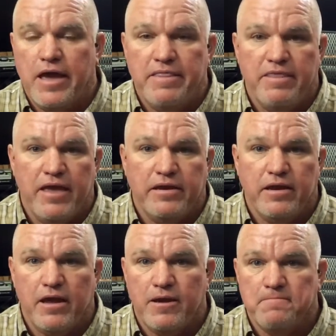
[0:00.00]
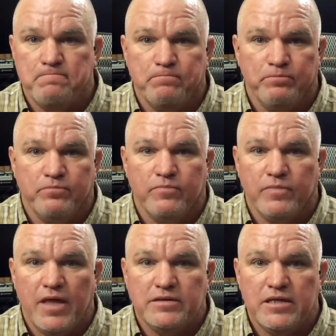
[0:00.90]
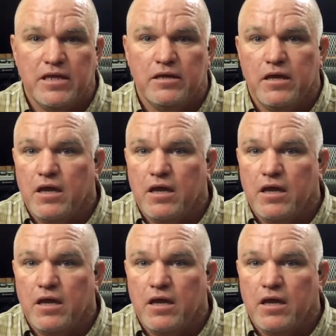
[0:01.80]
and then that's it.